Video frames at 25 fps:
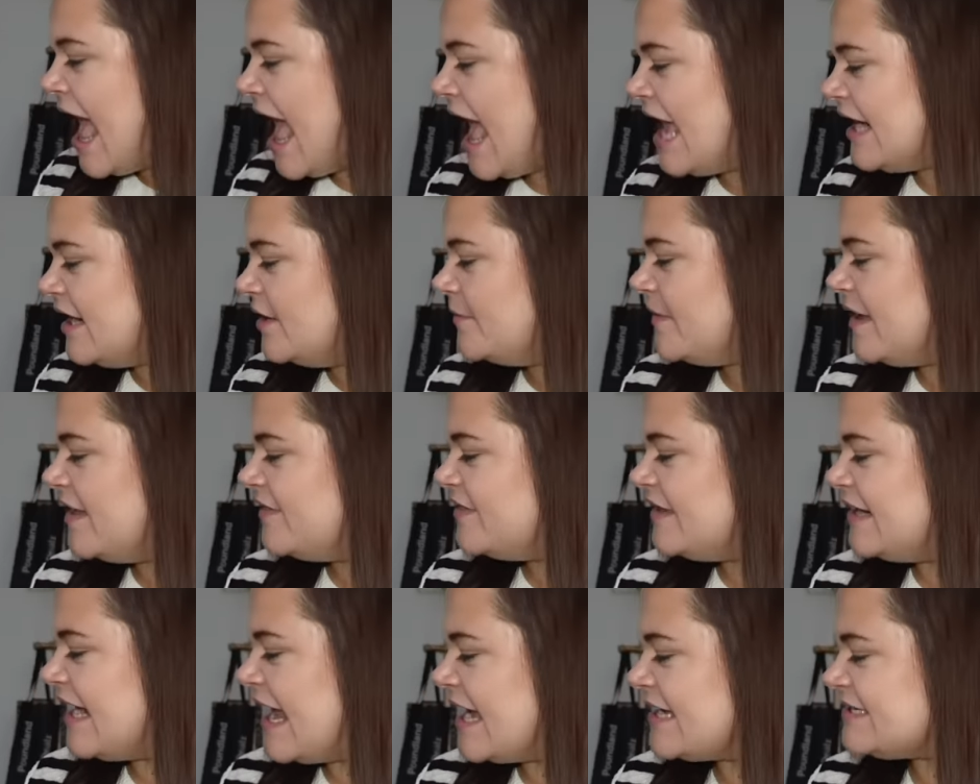Anyway,
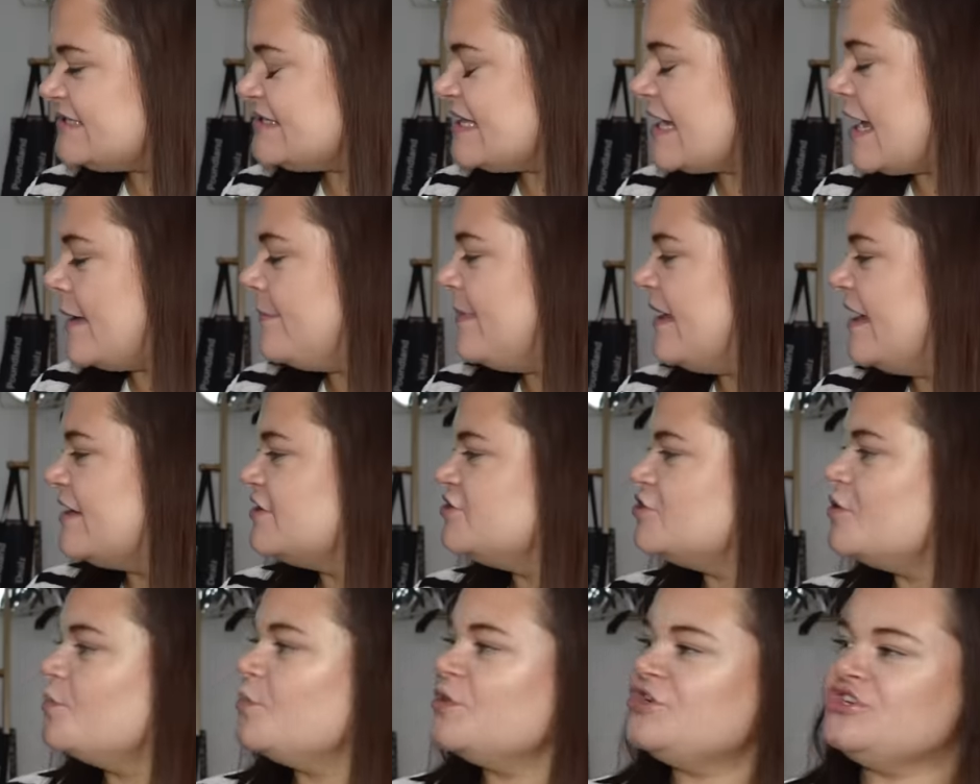the next thing I
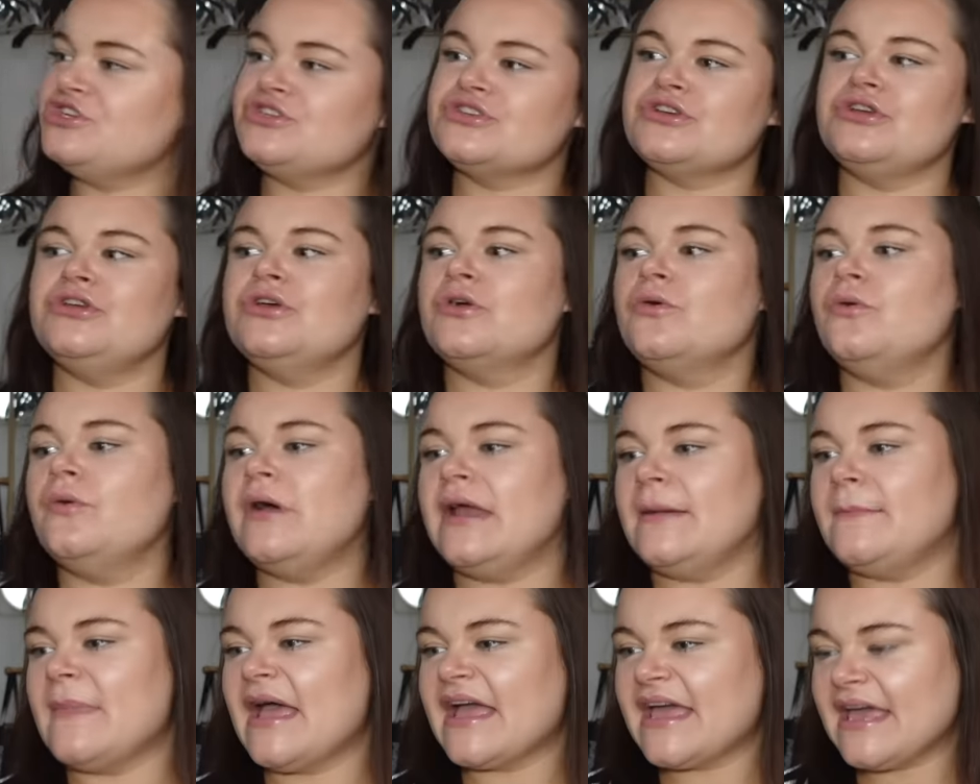picked up, which is going to go
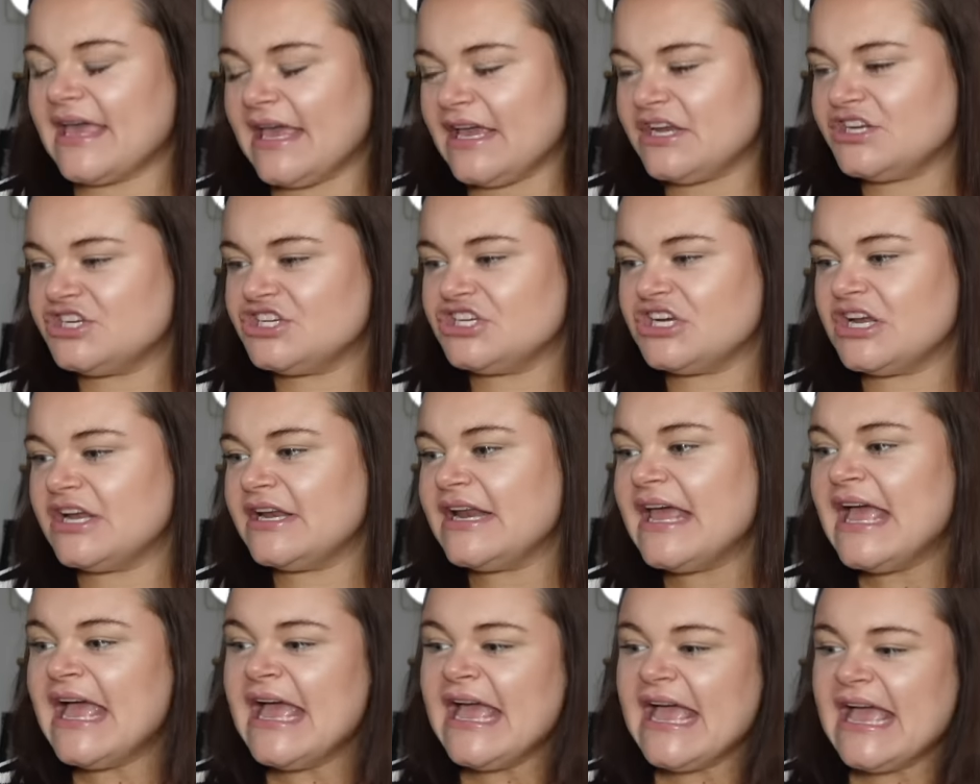in my
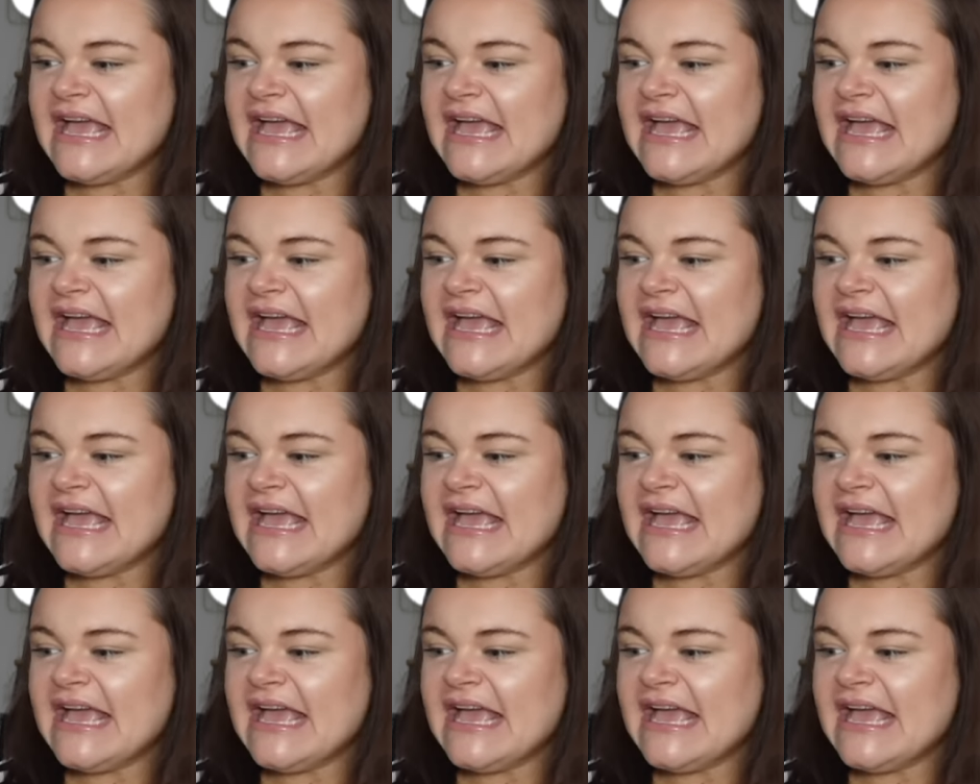kitchen,